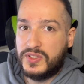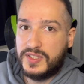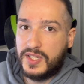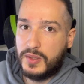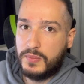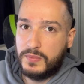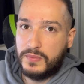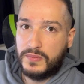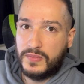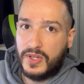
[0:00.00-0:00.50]

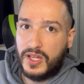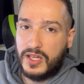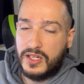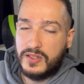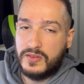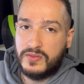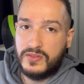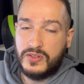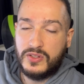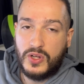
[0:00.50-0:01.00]
sum, and
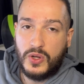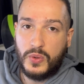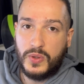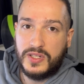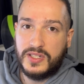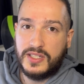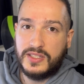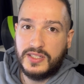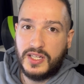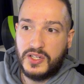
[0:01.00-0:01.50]
if no
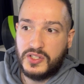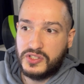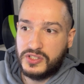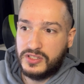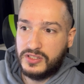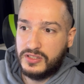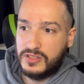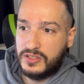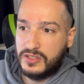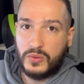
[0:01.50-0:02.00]

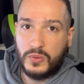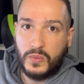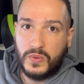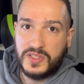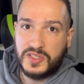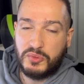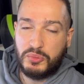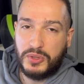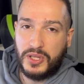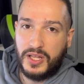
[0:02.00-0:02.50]
indexation
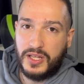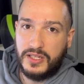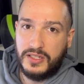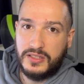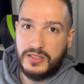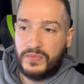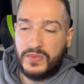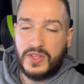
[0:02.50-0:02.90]
was applied,